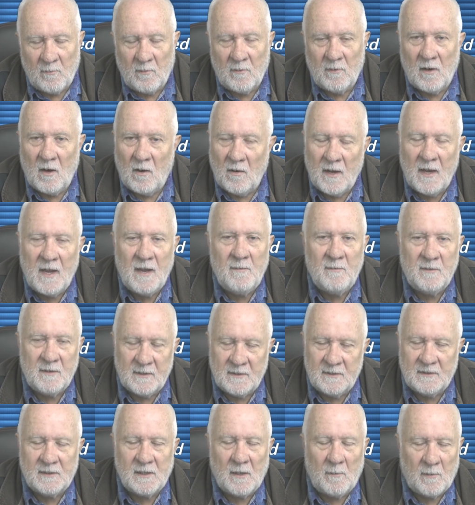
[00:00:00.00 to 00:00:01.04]
in
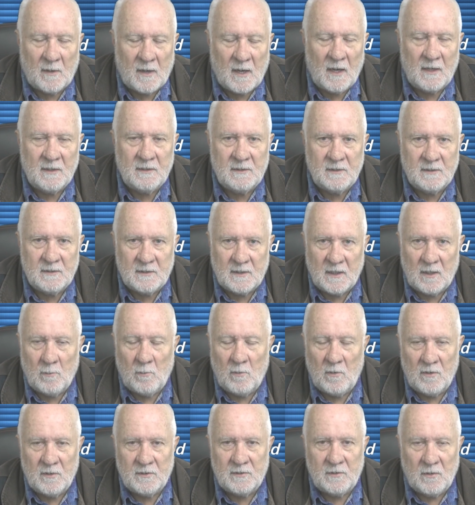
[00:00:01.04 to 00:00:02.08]
some cases their
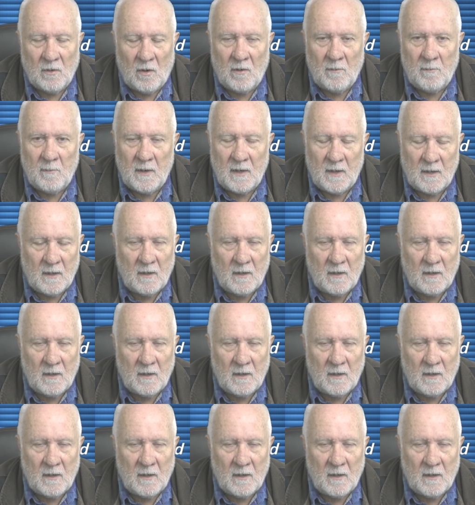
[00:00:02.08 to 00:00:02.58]
worst nightmare.